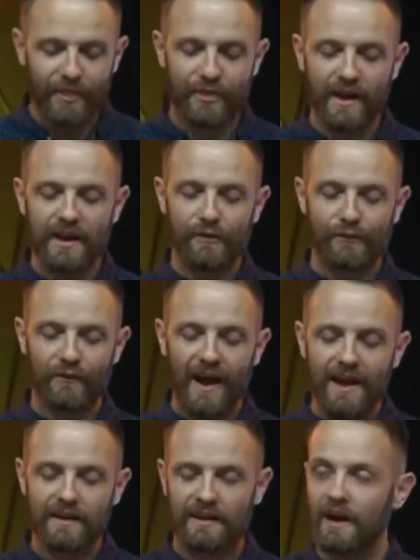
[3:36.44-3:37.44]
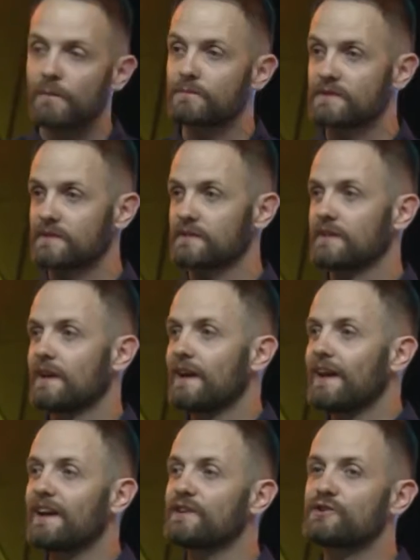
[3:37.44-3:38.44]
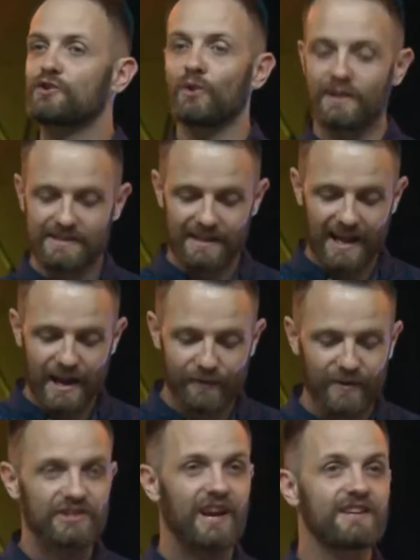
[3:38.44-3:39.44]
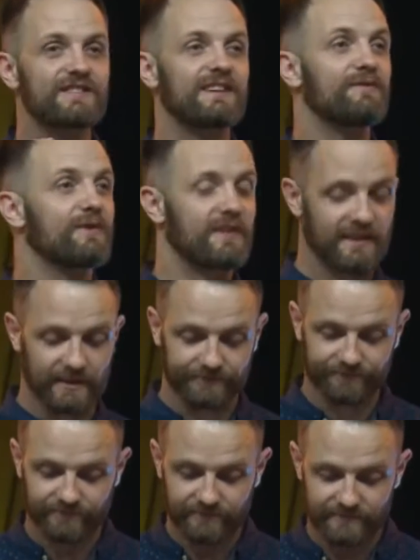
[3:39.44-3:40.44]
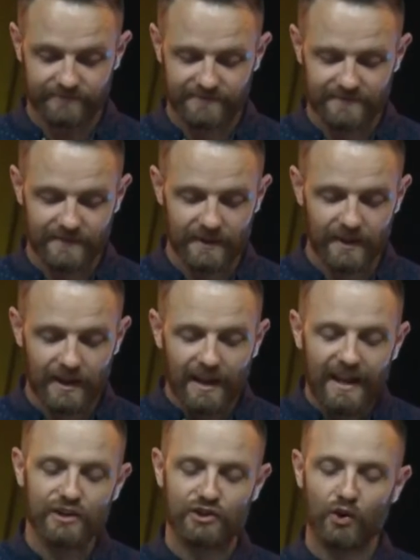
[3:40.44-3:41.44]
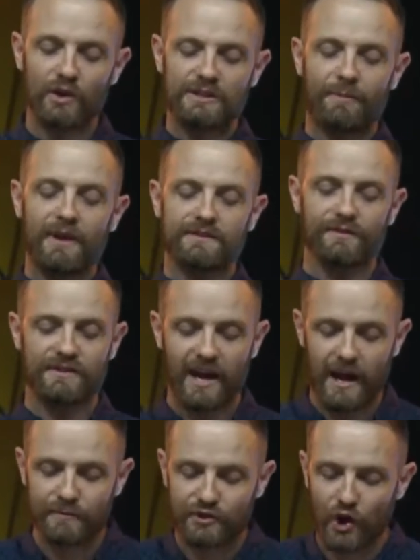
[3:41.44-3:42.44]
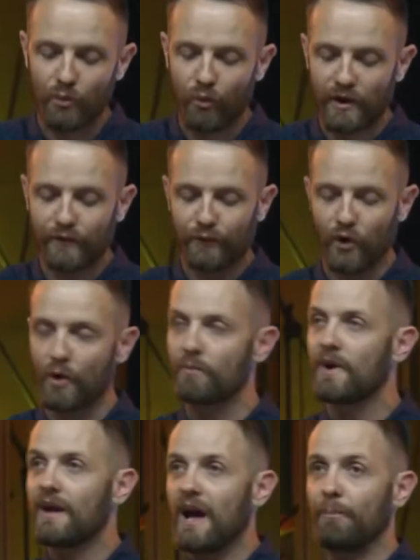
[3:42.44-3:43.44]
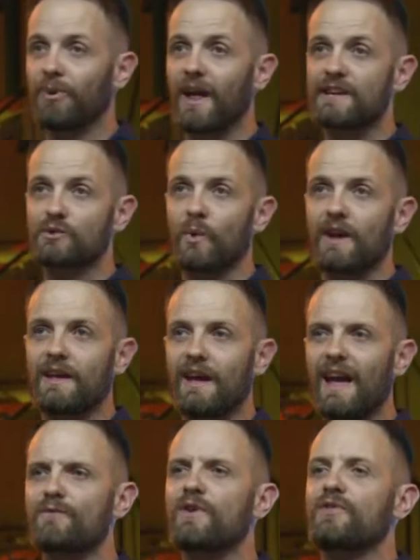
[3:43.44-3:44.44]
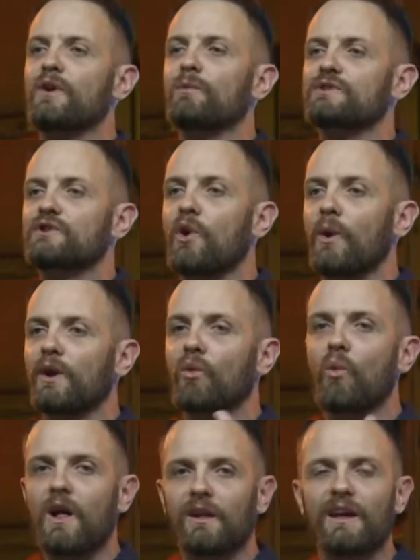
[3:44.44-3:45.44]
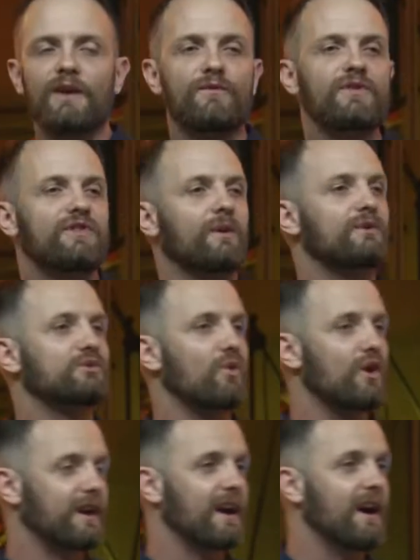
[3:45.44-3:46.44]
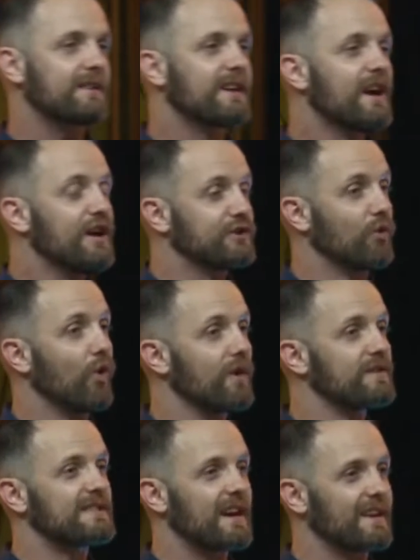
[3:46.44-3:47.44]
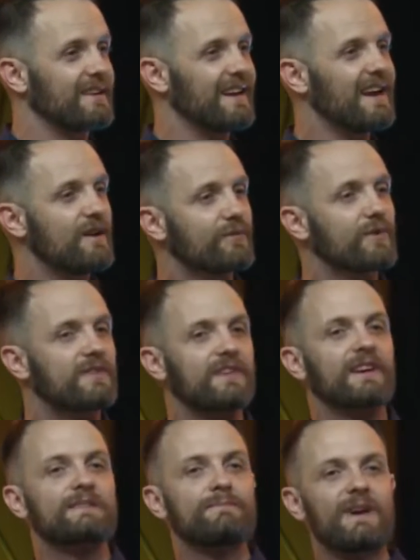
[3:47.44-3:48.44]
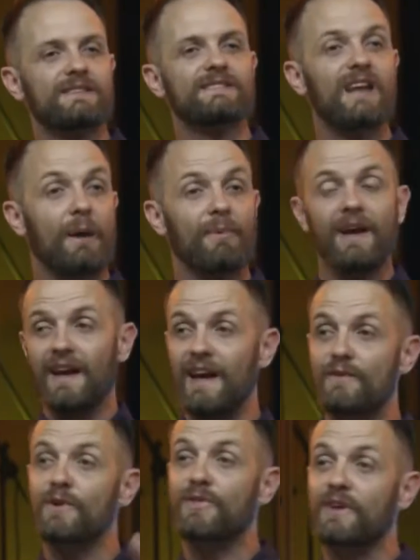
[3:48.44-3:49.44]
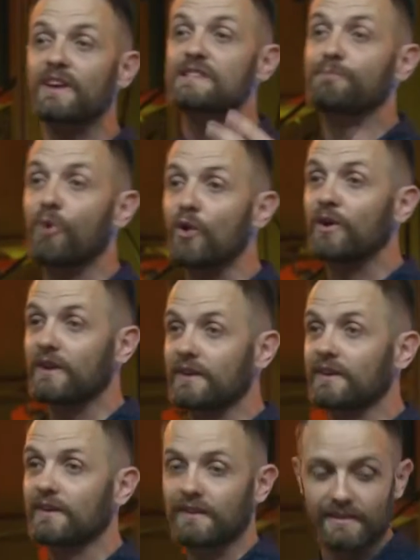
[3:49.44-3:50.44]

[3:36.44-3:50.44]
But then a fire comes into his life and changes everything. In a short space of time, Job went from a place where everything was going well, everything was working out, to all of a sudden, everything is messed up, everything is broken.